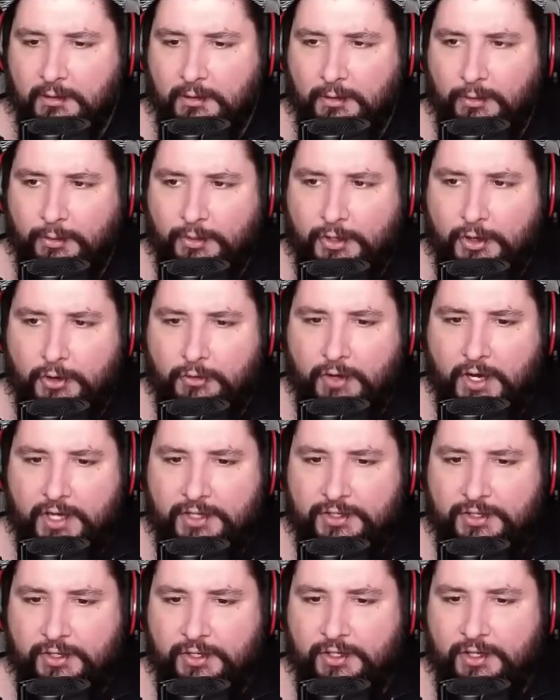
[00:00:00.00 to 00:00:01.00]
We're in no rush,
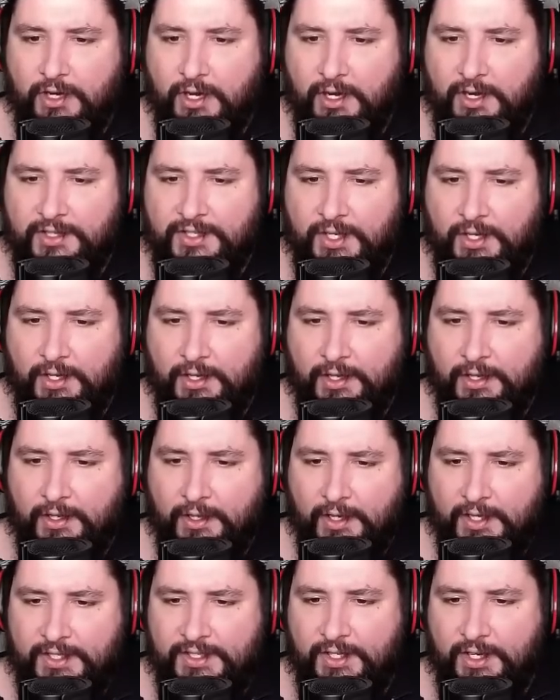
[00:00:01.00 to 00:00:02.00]
dude. I suck.
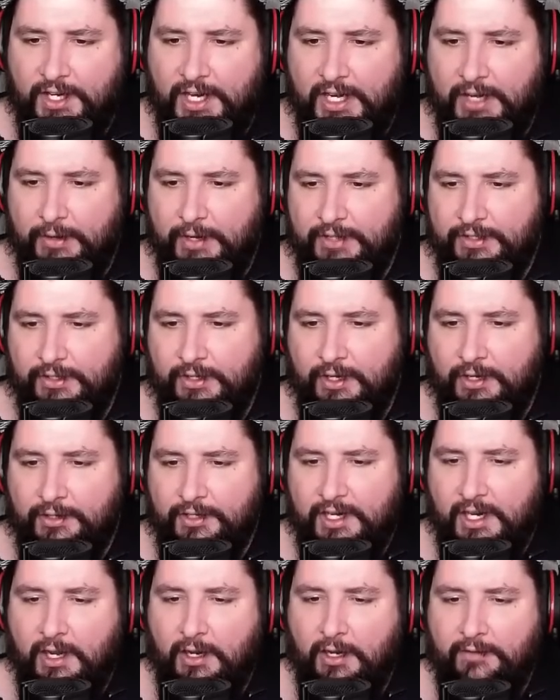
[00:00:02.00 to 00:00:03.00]
I suck anyway, dude. I don't,
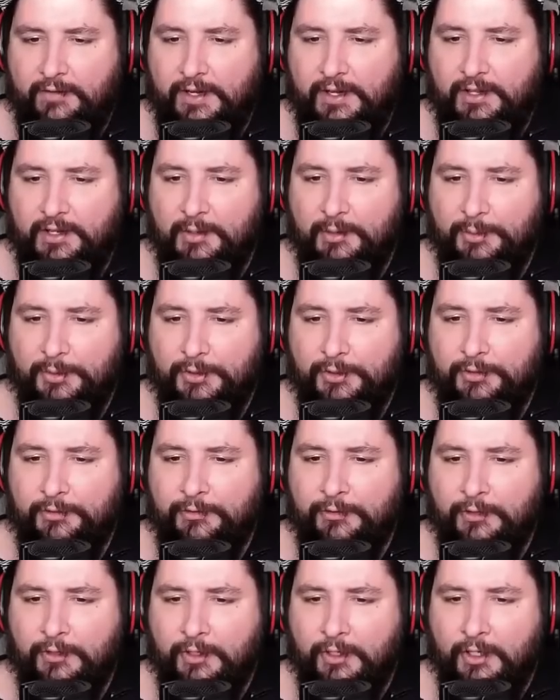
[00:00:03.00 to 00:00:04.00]
need, I don't have anything to prove,
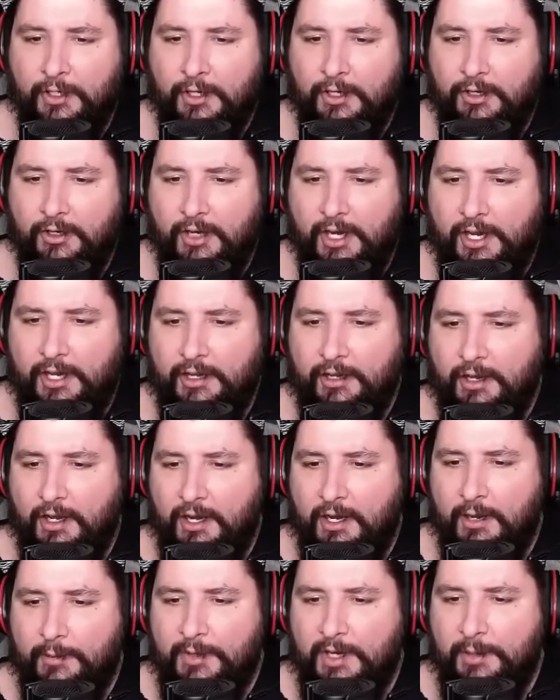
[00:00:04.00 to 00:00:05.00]
right?
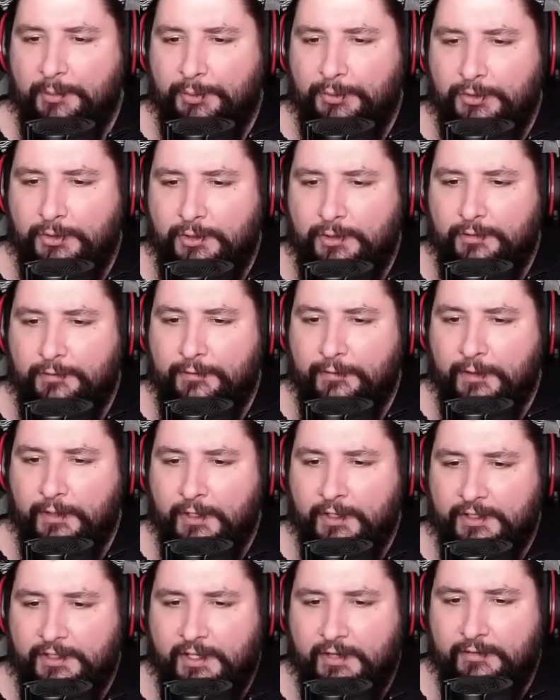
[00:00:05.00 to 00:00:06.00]
I'm gonna prove
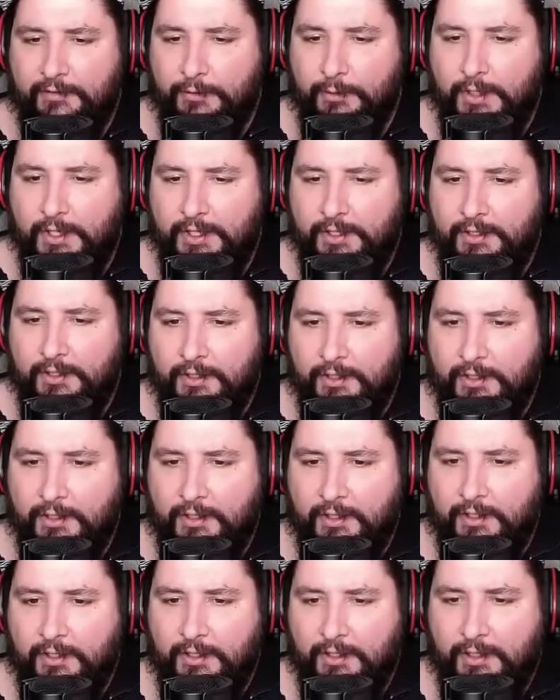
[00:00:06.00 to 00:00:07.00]
to everyone,
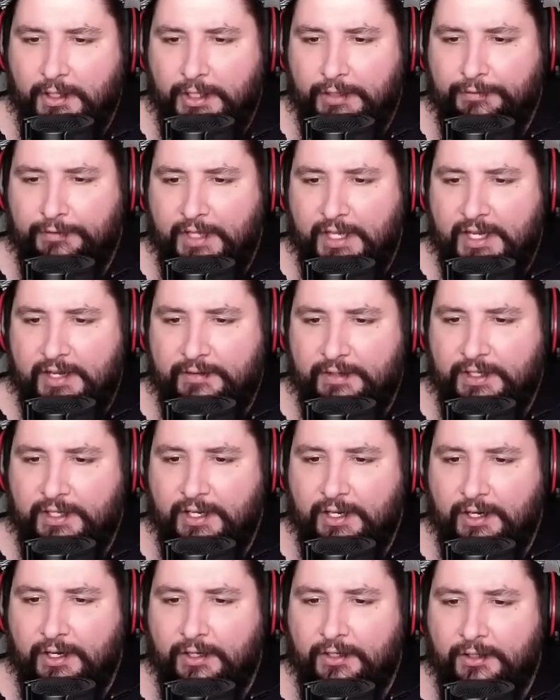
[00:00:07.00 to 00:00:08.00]
if they even
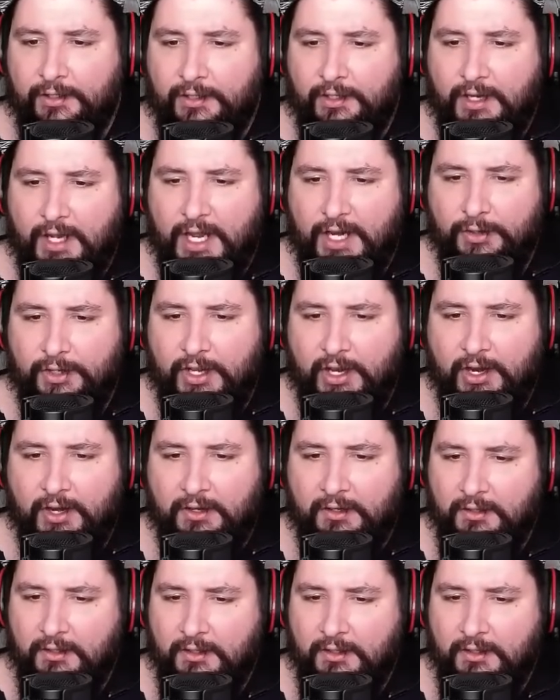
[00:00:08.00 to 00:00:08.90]
care, I don't care,